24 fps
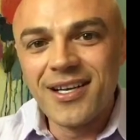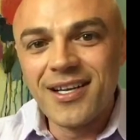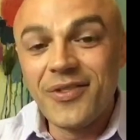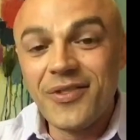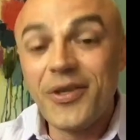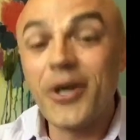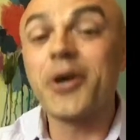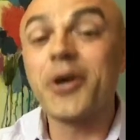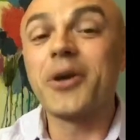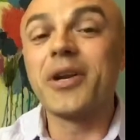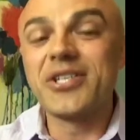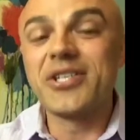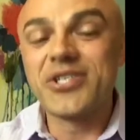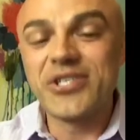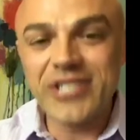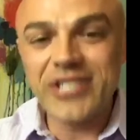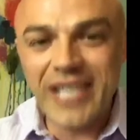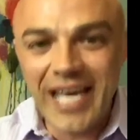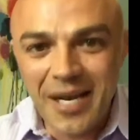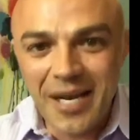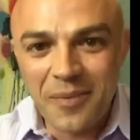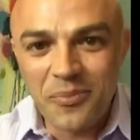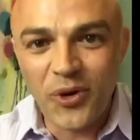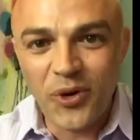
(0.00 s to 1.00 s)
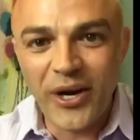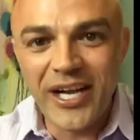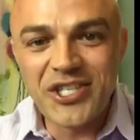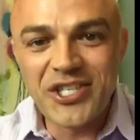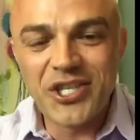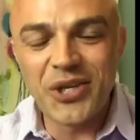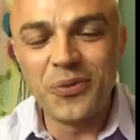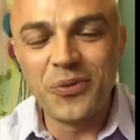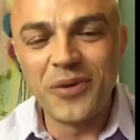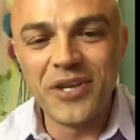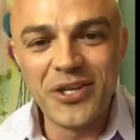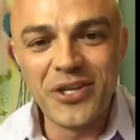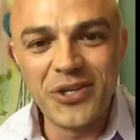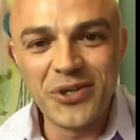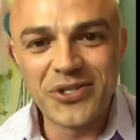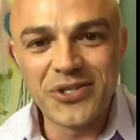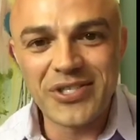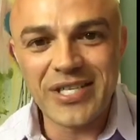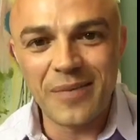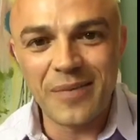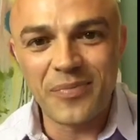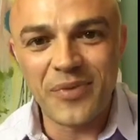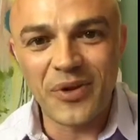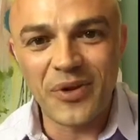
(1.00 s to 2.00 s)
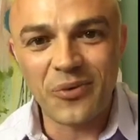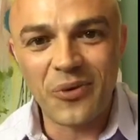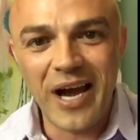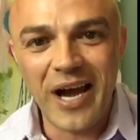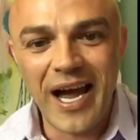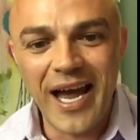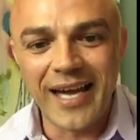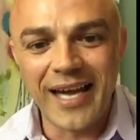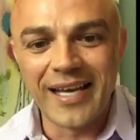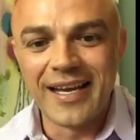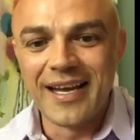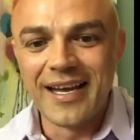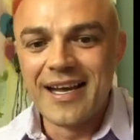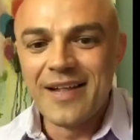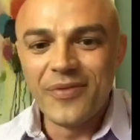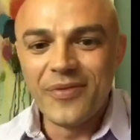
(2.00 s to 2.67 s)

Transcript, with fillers: They're going to celebrate you when you do something right.